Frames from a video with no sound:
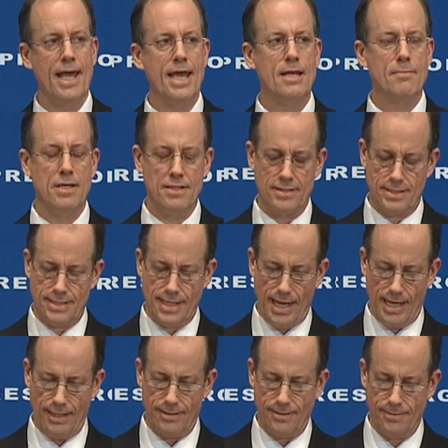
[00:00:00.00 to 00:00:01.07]
an enemy of the
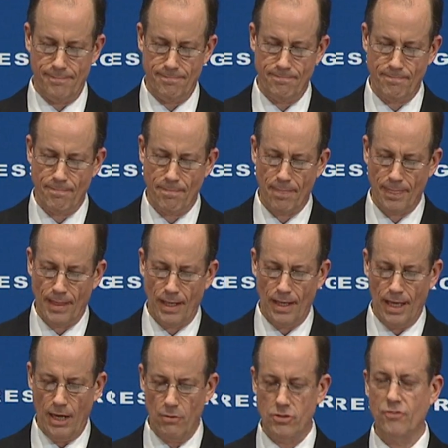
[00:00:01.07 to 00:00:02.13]
state.
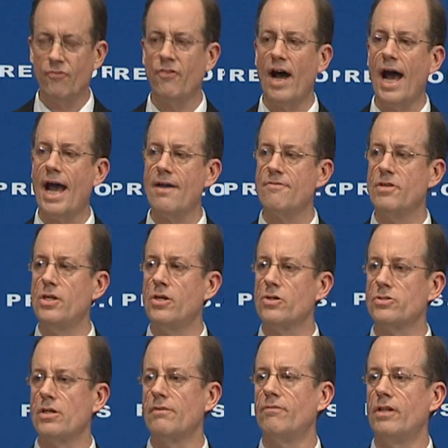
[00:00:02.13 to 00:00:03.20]
It was five
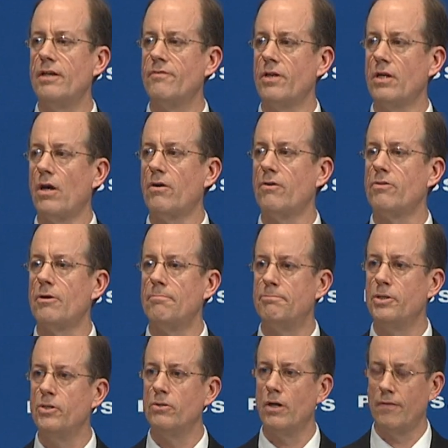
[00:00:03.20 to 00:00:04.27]
years of living under the
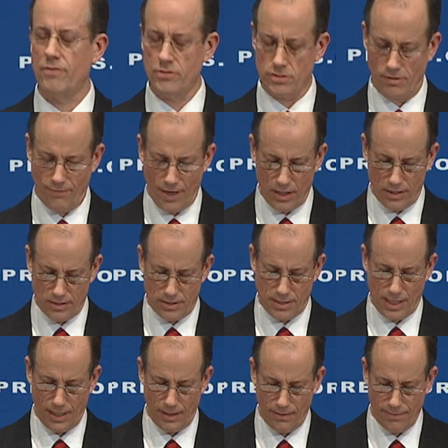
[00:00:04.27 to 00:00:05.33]
boot of the surveillance
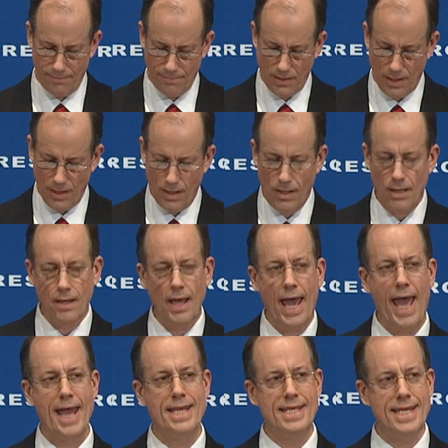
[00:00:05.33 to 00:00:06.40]
state.
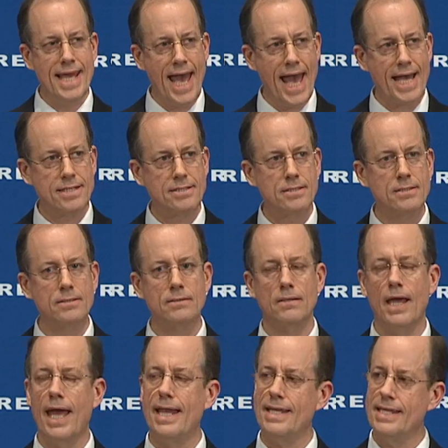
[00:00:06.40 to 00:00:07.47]
And yet,
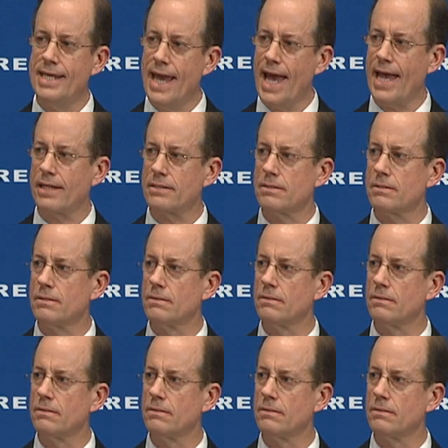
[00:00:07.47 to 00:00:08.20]
and yet,